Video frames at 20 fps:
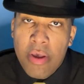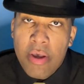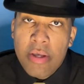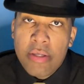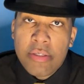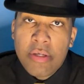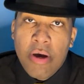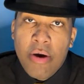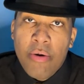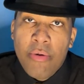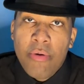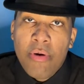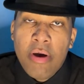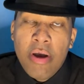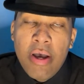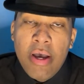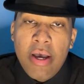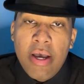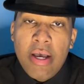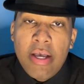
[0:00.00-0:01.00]
So
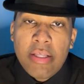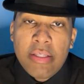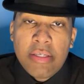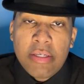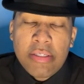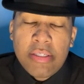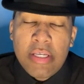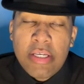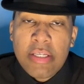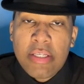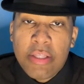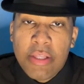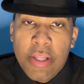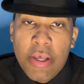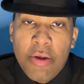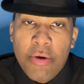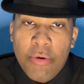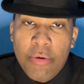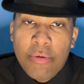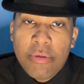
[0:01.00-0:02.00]
just these
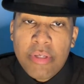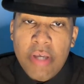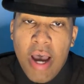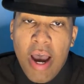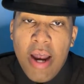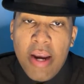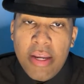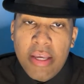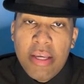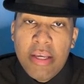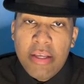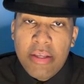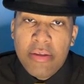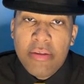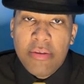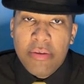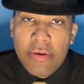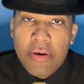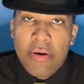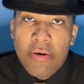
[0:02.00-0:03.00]
little tiny,
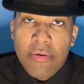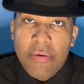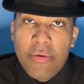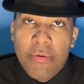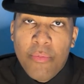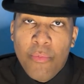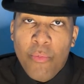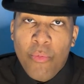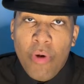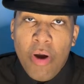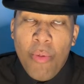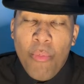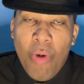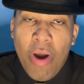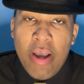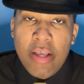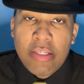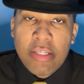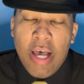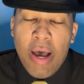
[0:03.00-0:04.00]

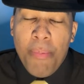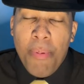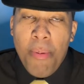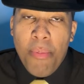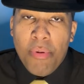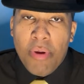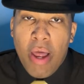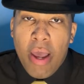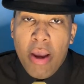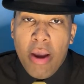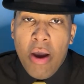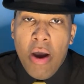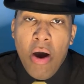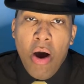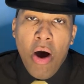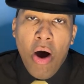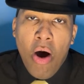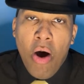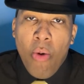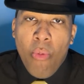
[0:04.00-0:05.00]
ways. A lot of people are like,
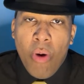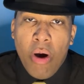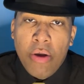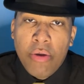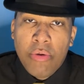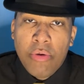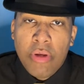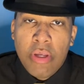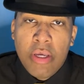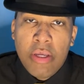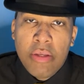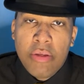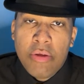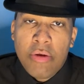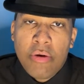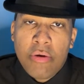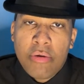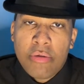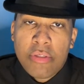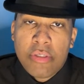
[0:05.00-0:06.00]
oh, well, you need,
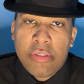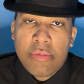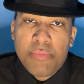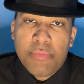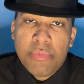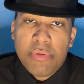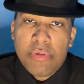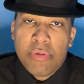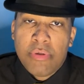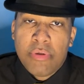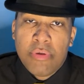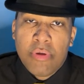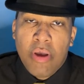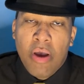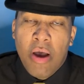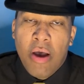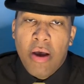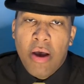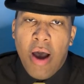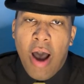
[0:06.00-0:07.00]

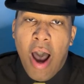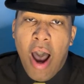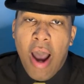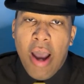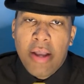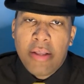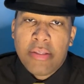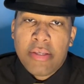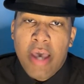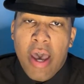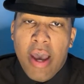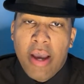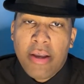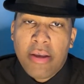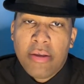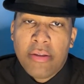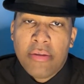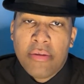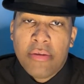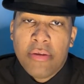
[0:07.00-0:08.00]
high tech
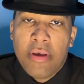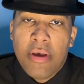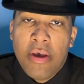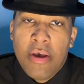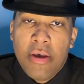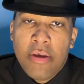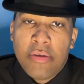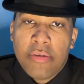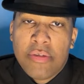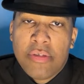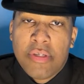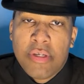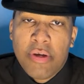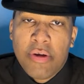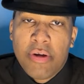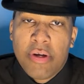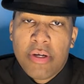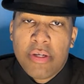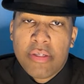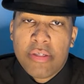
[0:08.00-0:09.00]
and
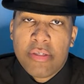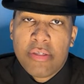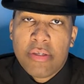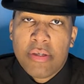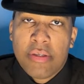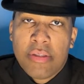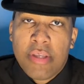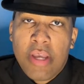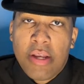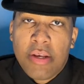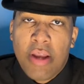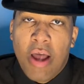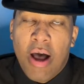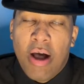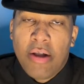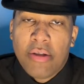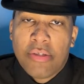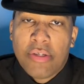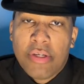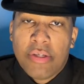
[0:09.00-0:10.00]
serious
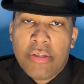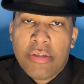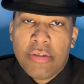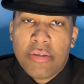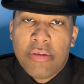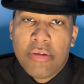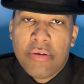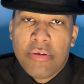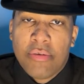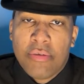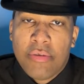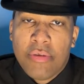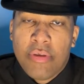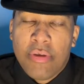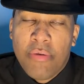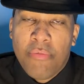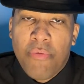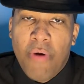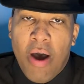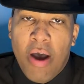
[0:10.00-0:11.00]
technology to
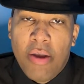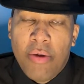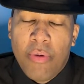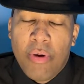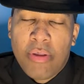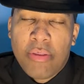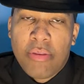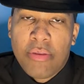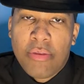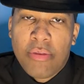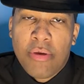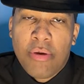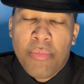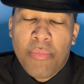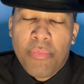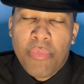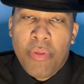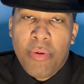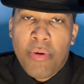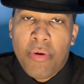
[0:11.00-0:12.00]
evaluate
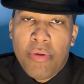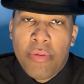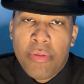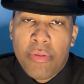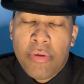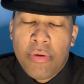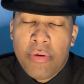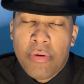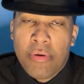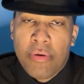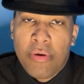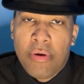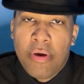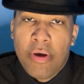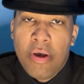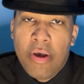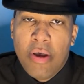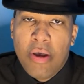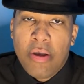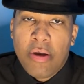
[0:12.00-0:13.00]
the
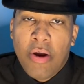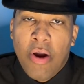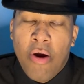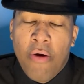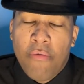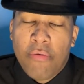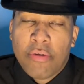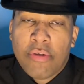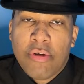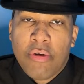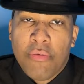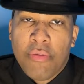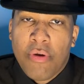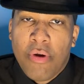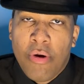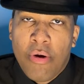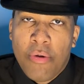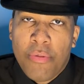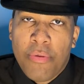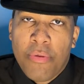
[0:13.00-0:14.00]
curvature of the
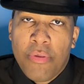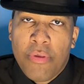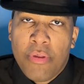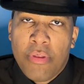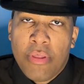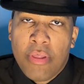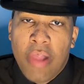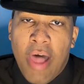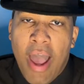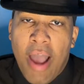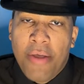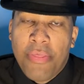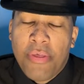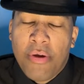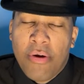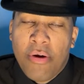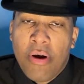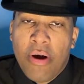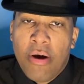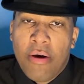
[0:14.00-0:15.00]
Earth or the lack
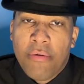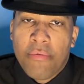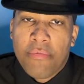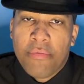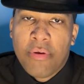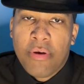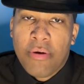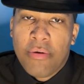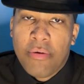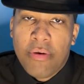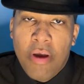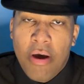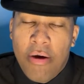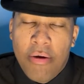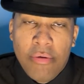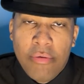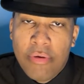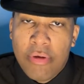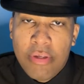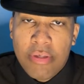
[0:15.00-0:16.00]
thereof.
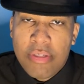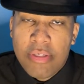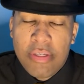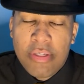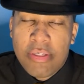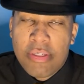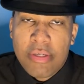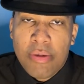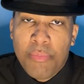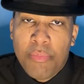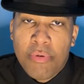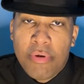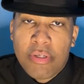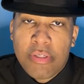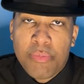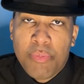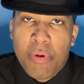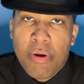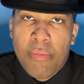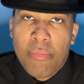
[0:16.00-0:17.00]
No, you just need simple
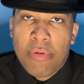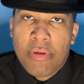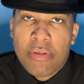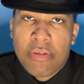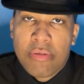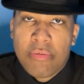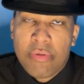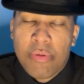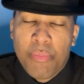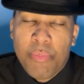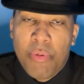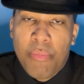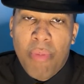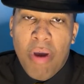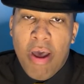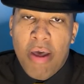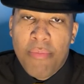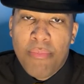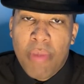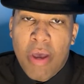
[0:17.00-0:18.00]
experiments, simple
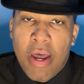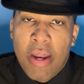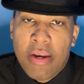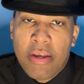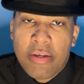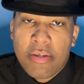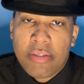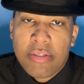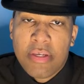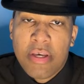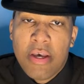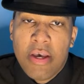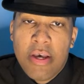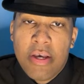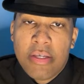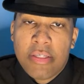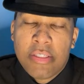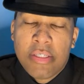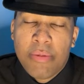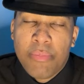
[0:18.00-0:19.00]
mathematics,
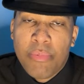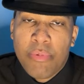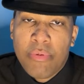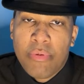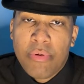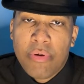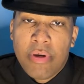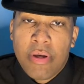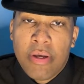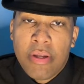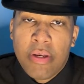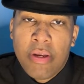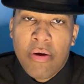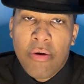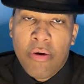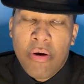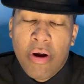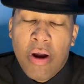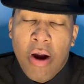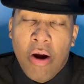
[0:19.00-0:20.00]
simple
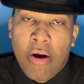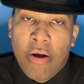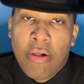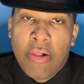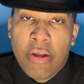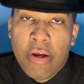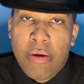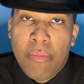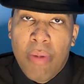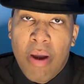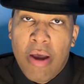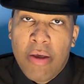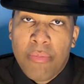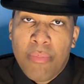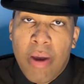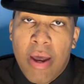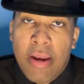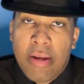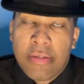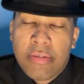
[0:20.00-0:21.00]
or clear
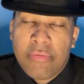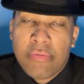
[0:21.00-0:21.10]
mathematics.